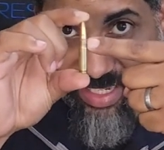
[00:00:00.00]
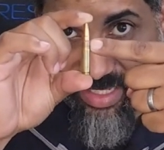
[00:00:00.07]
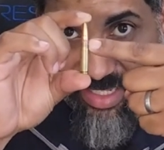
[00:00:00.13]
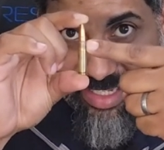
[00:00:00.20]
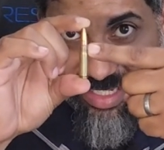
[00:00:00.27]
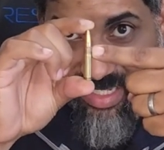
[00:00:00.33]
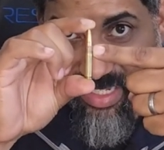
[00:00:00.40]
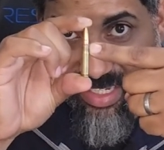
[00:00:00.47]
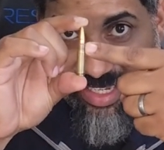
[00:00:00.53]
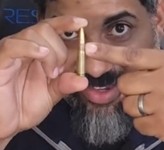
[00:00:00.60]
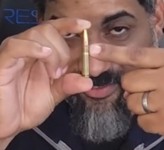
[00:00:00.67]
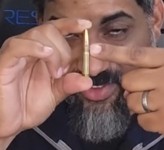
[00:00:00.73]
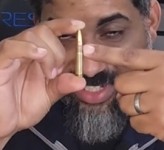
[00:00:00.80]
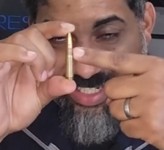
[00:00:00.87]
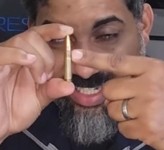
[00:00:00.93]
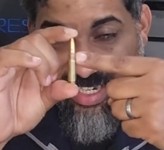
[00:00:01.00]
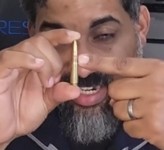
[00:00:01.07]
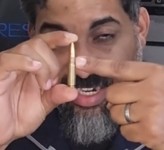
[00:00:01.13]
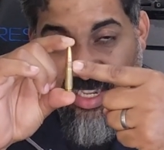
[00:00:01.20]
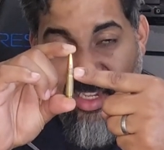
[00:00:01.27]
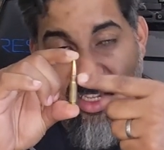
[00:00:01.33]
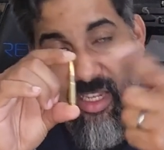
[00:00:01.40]
in this
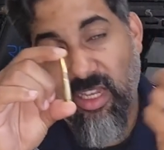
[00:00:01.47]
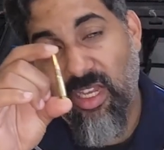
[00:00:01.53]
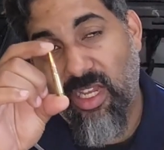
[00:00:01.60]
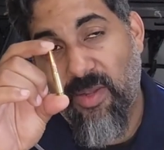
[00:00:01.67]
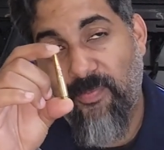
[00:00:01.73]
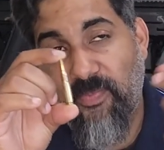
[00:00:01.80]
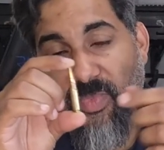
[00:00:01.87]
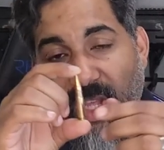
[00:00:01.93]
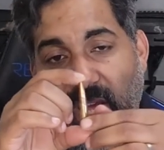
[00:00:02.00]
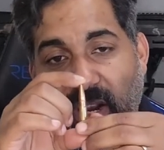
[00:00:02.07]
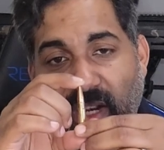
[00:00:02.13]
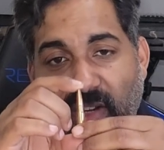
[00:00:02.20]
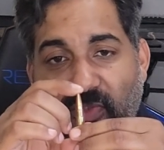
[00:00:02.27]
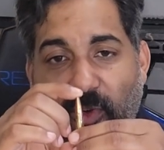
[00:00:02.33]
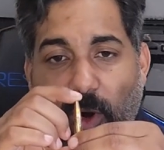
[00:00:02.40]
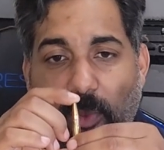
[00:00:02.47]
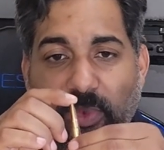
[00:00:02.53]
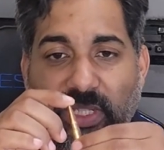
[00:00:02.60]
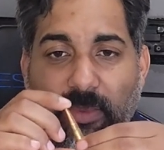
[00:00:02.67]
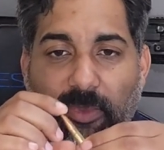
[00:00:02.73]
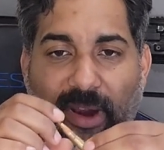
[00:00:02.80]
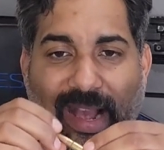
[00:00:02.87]
vicinity, and it
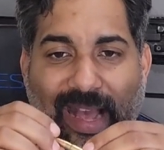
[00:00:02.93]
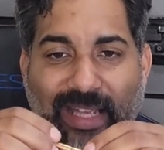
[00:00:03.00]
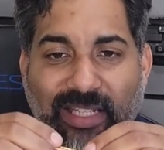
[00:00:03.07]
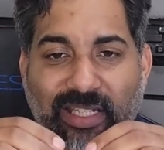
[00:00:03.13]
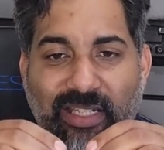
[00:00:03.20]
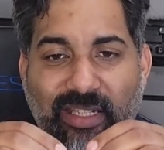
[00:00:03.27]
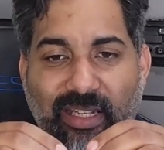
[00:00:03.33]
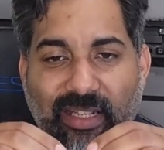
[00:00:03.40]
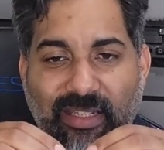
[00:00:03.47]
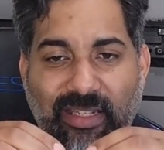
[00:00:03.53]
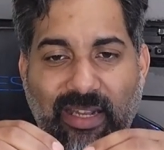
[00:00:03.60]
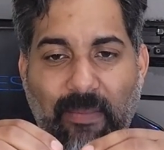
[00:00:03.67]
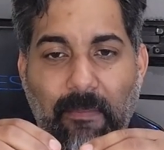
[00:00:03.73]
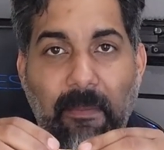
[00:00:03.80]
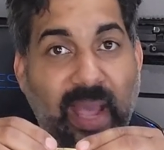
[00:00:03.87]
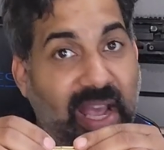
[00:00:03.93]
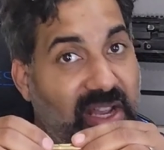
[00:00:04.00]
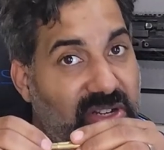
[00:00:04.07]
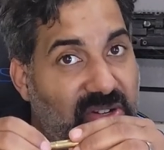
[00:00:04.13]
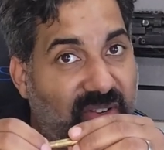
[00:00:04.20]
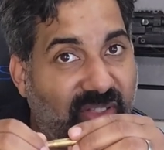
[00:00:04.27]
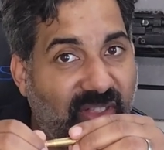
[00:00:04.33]
deforms the brass. Is it a
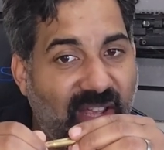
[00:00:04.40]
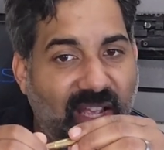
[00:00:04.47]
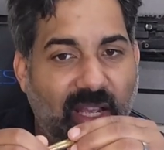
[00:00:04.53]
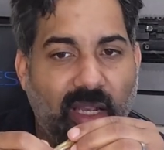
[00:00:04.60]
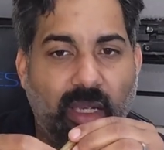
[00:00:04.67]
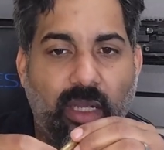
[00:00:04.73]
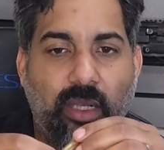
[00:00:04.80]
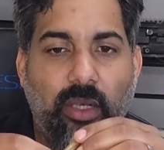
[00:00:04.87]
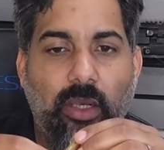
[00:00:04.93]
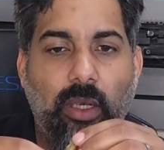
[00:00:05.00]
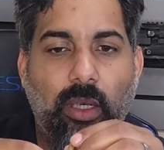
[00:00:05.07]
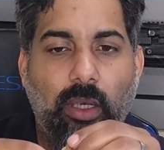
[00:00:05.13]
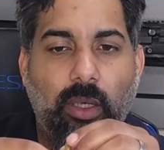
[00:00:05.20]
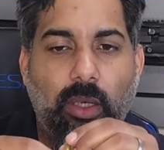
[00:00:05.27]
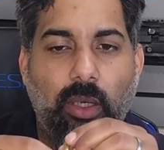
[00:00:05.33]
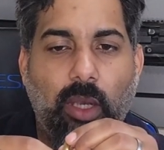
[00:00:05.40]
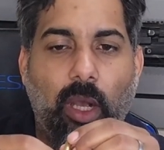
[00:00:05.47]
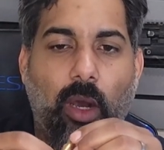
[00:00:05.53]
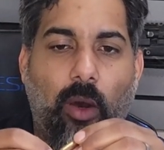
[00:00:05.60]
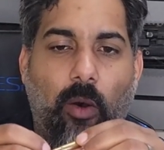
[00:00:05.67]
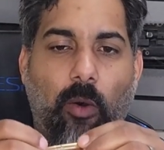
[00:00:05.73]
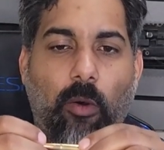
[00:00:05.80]
major thing?
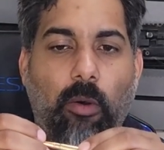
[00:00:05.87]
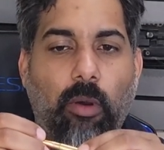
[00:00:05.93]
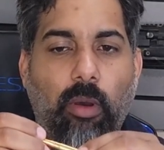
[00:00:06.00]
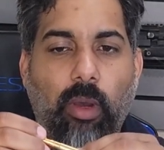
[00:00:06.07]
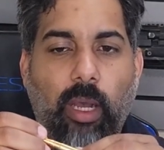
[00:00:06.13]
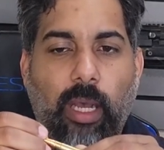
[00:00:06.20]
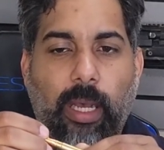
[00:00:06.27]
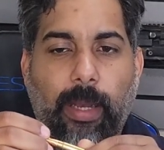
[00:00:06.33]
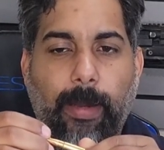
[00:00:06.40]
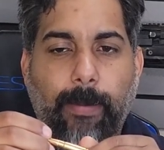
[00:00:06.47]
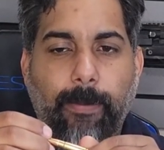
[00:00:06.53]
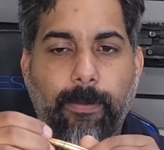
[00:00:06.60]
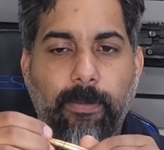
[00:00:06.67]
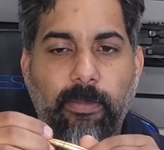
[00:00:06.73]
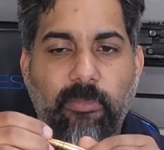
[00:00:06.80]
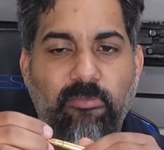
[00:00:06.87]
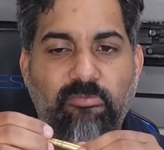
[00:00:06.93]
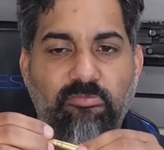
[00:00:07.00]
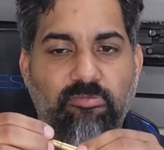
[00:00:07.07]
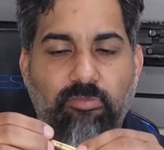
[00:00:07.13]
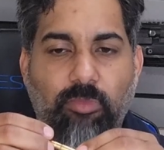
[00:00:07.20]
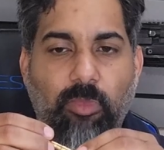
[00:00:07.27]
No.
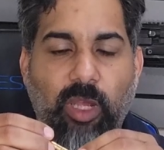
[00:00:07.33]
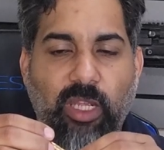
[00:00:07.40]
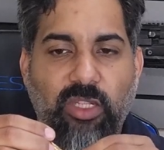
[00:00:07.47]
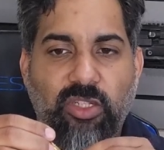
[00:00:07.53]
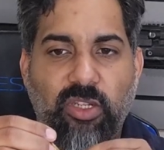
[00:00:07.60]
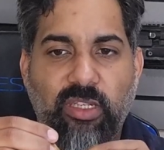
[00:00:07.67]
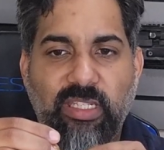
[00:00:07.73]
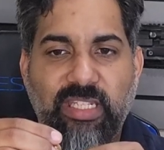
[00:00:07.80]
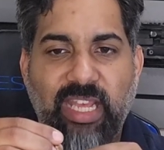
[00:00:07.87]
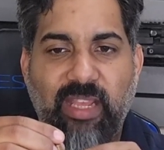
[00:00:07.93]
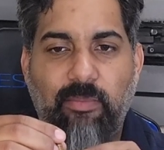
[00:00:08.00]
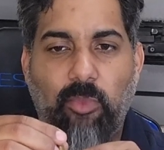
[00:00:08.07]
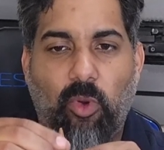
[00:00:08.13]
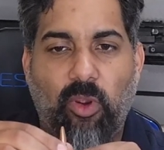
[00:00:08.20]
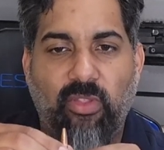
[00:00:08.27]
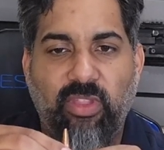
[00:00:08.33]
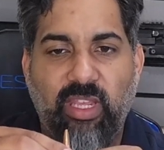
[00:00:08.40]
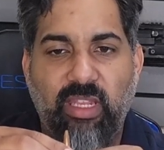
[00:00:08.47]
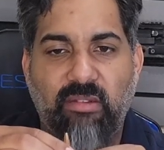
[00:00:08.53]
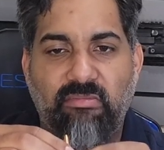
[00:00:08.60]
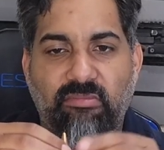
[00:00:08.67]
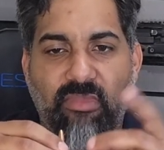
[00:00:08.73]
It shouldn't take more
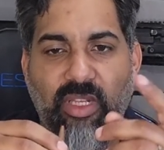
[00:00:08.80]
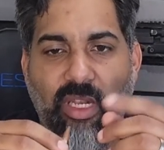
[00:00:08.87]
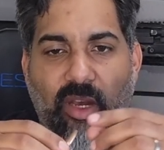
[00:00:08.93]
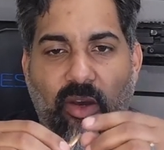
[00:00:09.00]
than